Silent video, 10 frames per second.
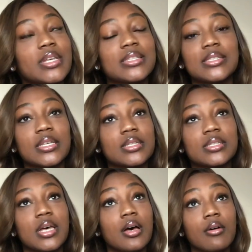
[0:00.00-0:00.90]

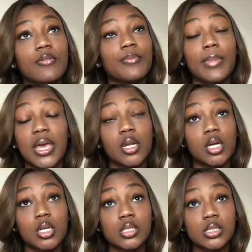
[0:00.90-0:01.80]
sense of
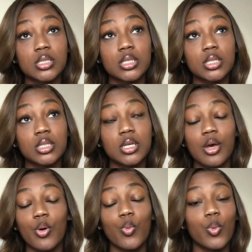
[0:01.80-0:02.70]
manners
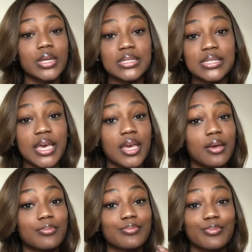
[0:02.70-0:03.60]
once
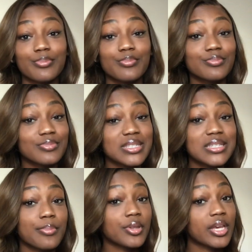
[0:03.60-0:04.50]
they
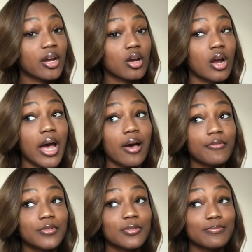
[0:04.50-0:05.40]
step on the
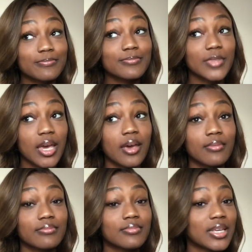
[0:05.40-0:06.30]
aircraft, okay?
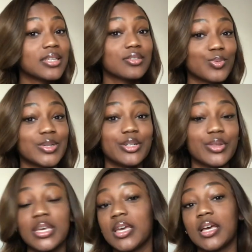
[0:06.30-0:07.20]
It's a real
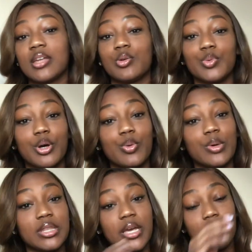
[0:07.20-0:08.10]
thing. I don't know
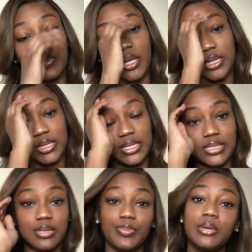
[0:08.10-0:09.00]
what the airplane
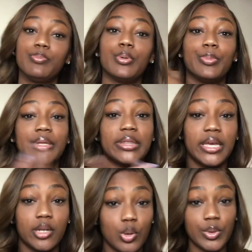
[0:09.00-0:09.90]
does to people, but
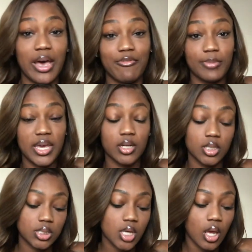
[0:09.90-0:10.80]
they don't have
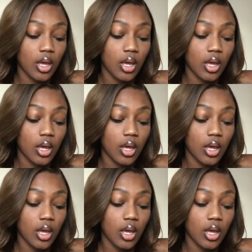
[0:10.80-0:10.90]
manners.